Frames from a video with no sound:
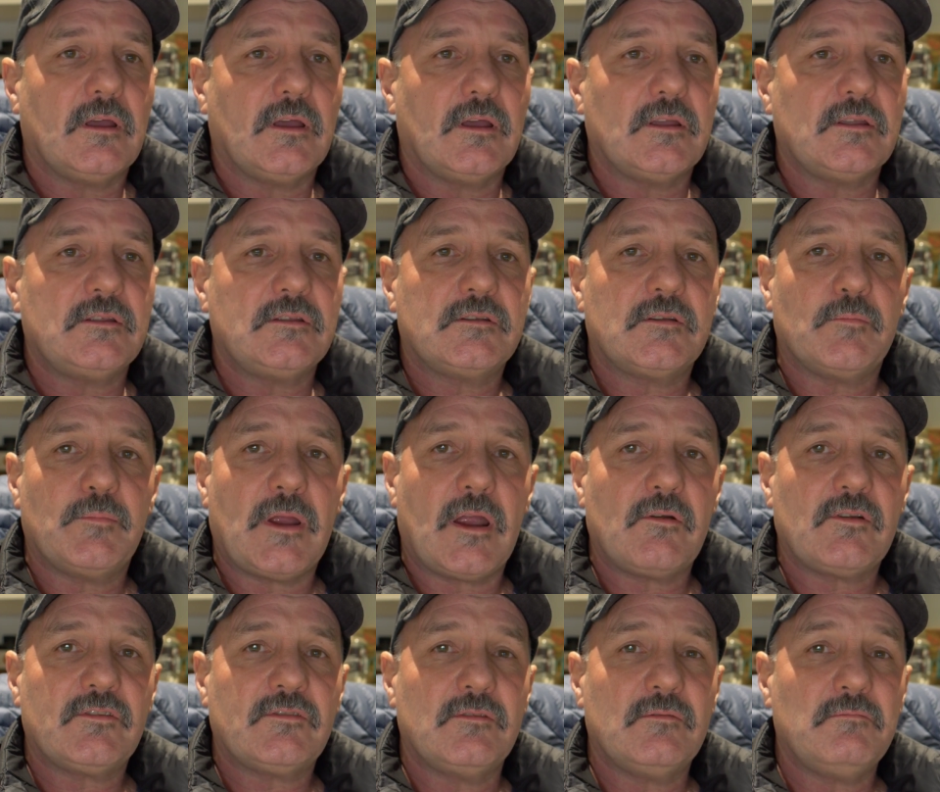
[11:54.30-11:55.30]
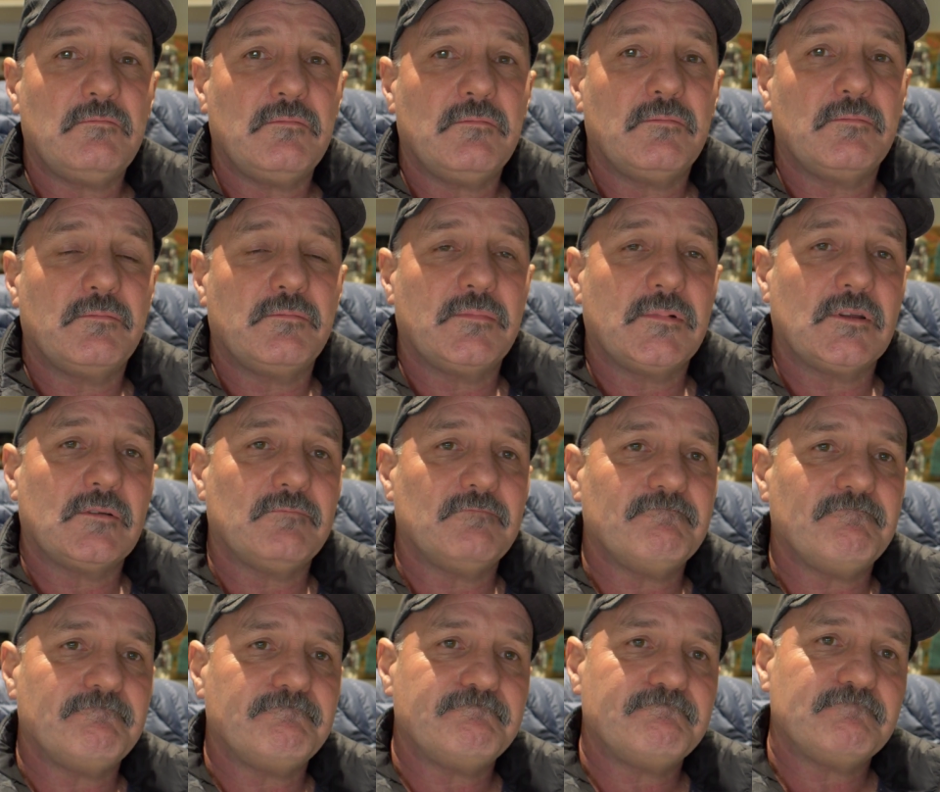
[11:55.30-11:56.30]
in comparison. But
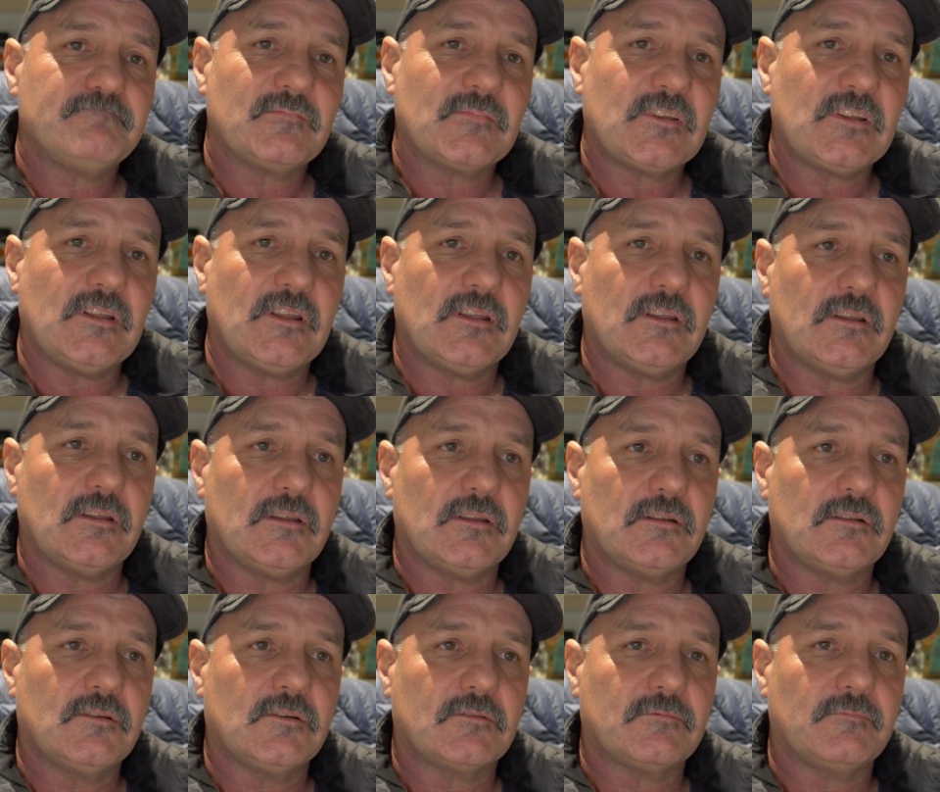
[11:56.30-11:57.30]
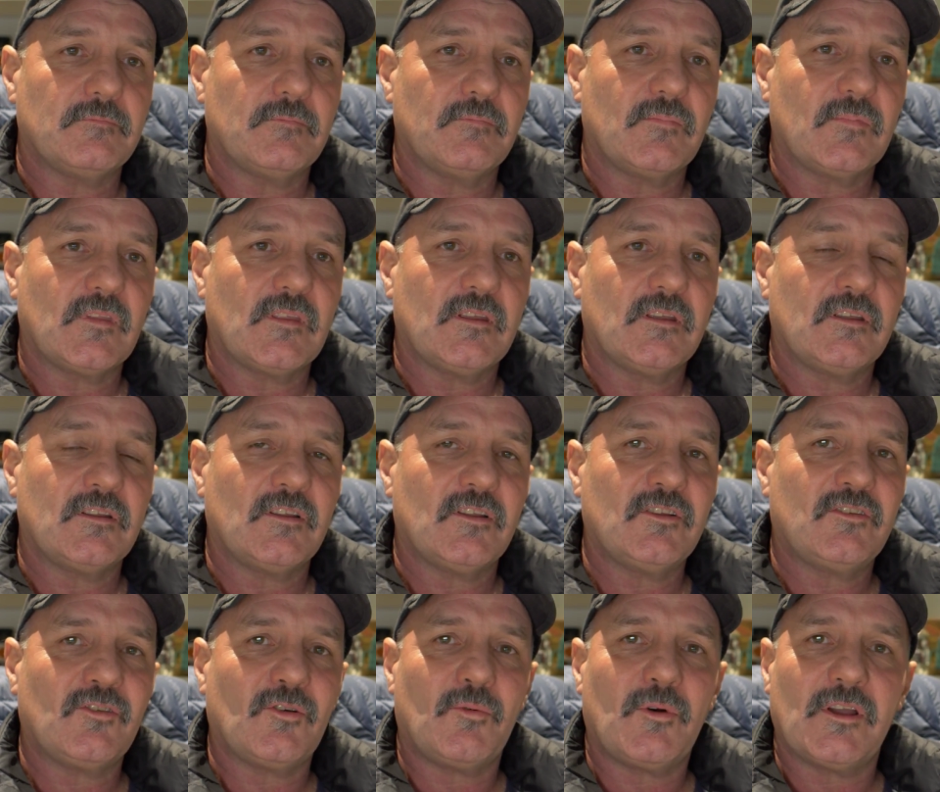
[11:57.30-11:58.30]
yeah, look,
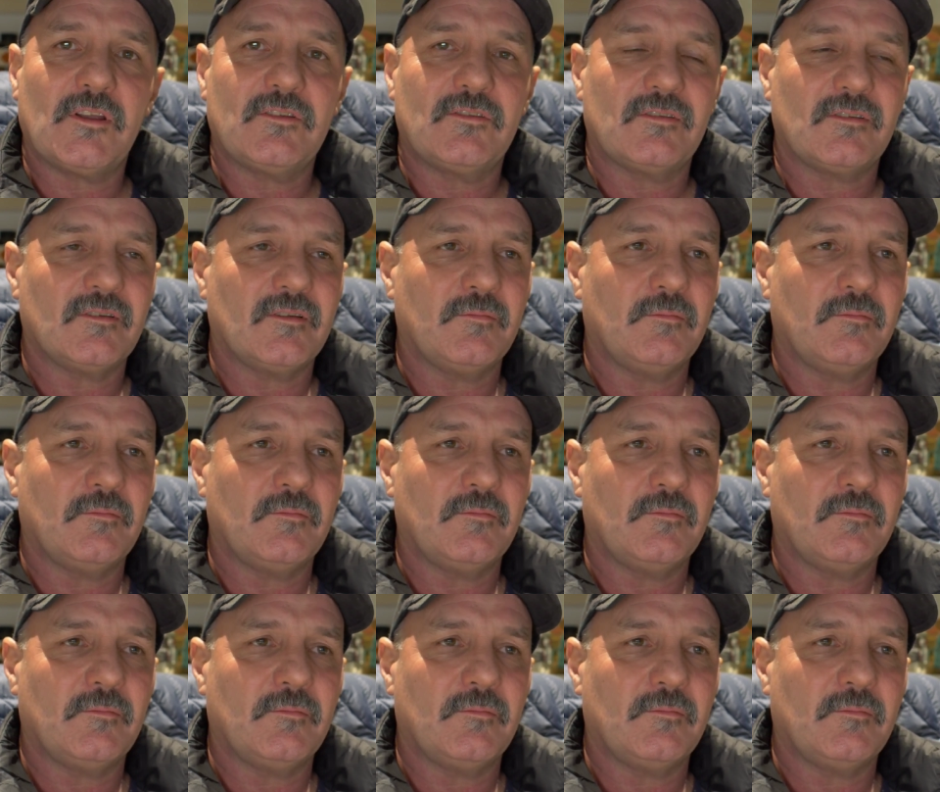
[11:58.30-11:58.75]
it's always